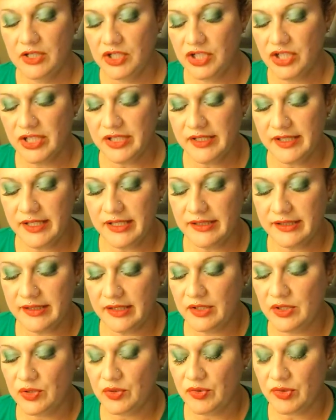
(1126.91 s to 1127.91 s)
Just as
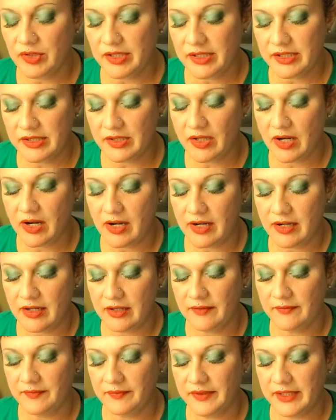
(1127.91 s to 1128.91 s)
the North
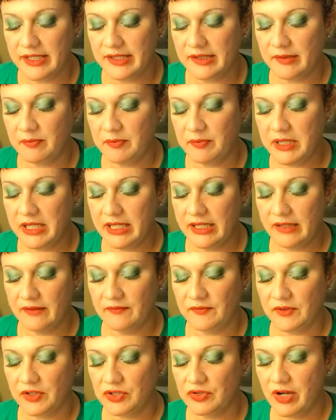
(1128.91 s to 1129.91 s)
Star is a
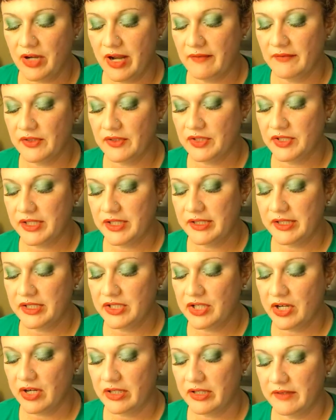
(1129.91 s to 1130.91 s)
beacon for travelers in the
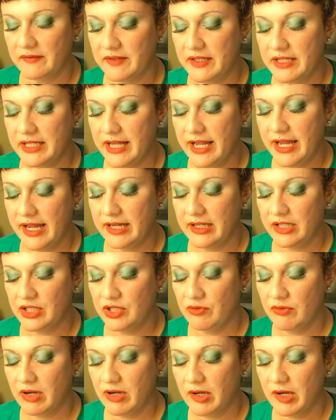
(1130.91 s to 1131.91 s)
dark of the night.
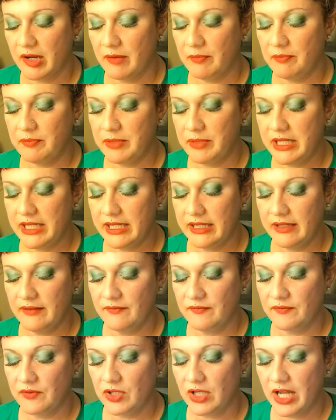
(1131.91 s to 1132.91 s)
You are a beacon
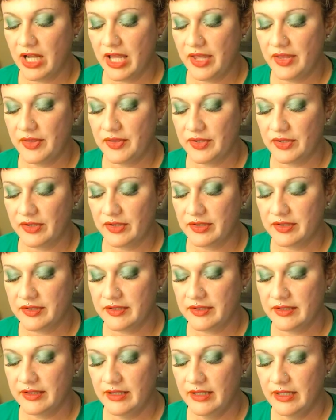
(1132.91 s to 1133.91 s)
for
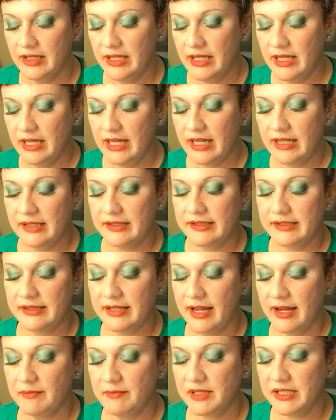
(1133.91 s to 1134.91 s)
others. It's
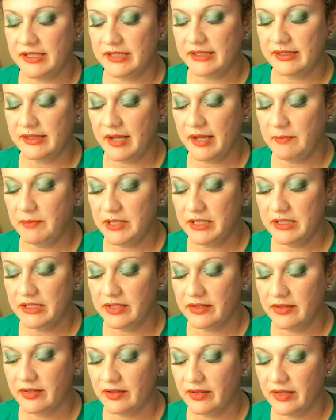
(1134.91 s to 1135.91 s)
time to step
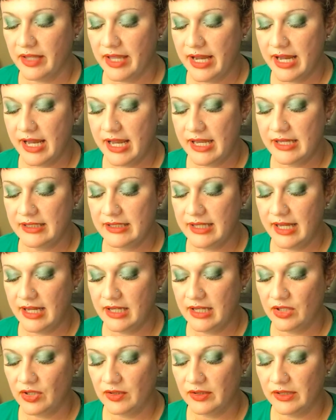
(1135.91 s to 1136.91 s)
into the light and
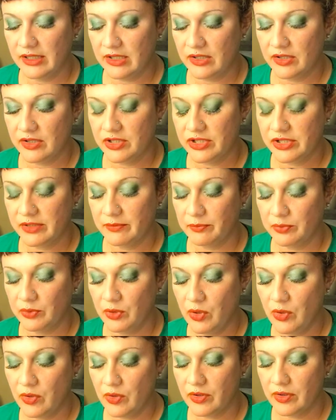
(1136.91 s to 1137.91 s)
take your leadership
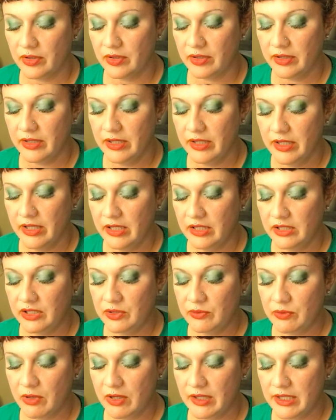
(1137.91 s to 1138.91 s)
role.
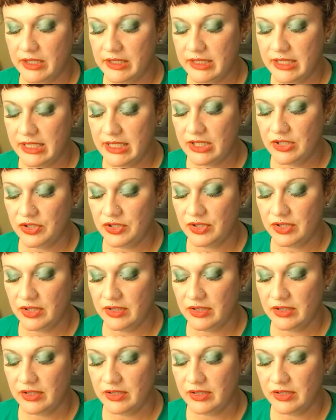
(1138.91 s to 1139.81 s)
You are a teacher,